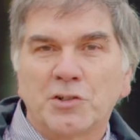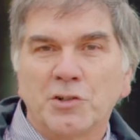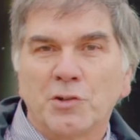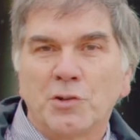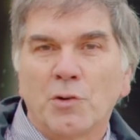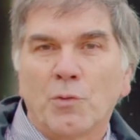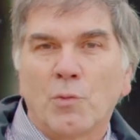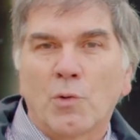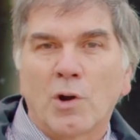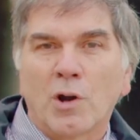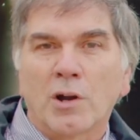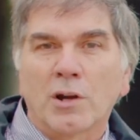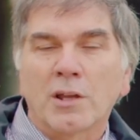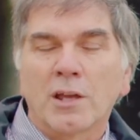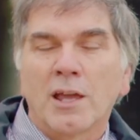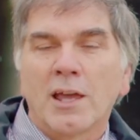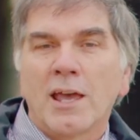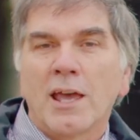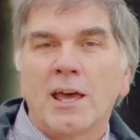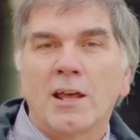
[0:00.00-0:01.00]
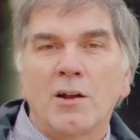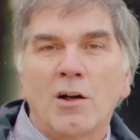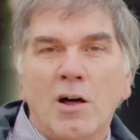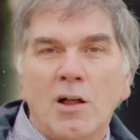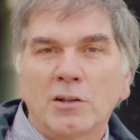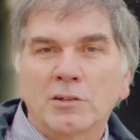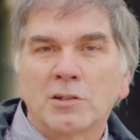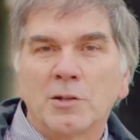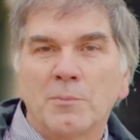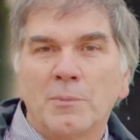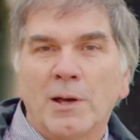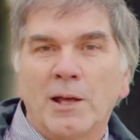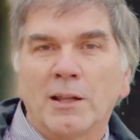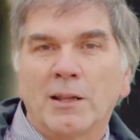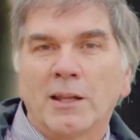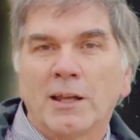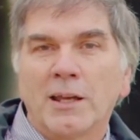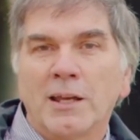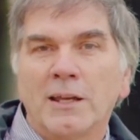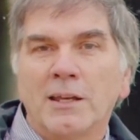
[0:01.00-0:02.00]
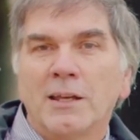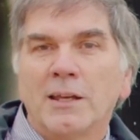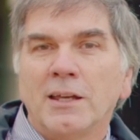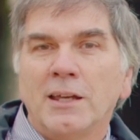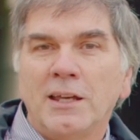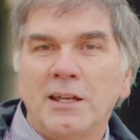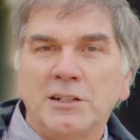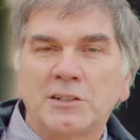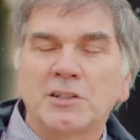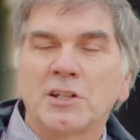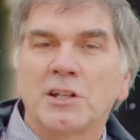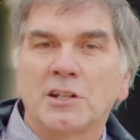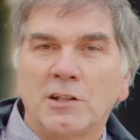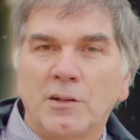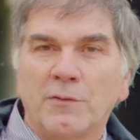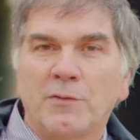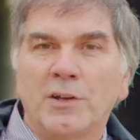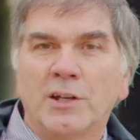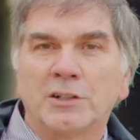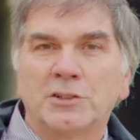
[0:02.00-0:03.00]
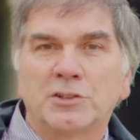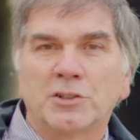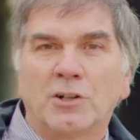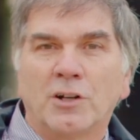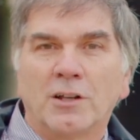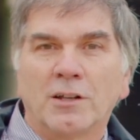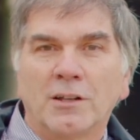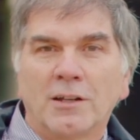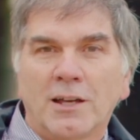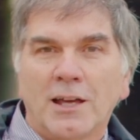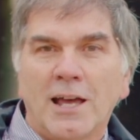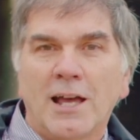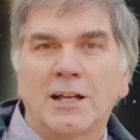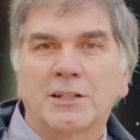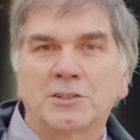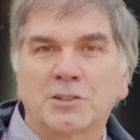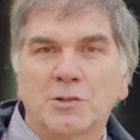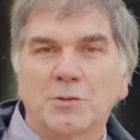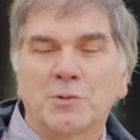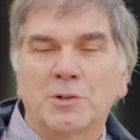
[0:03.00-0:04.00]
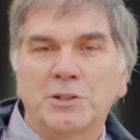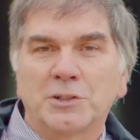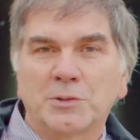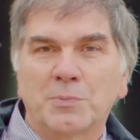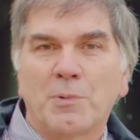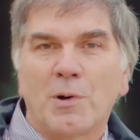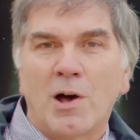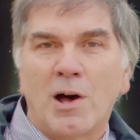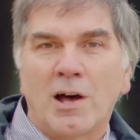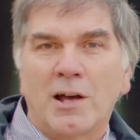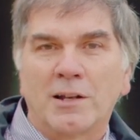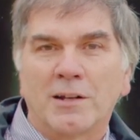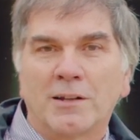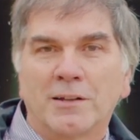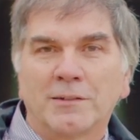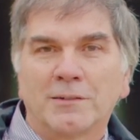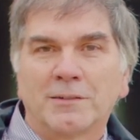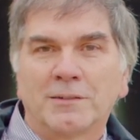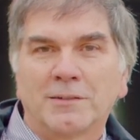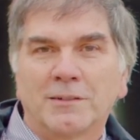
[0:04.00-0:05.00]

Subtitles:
do the work, and ultimately, each individual has to respond.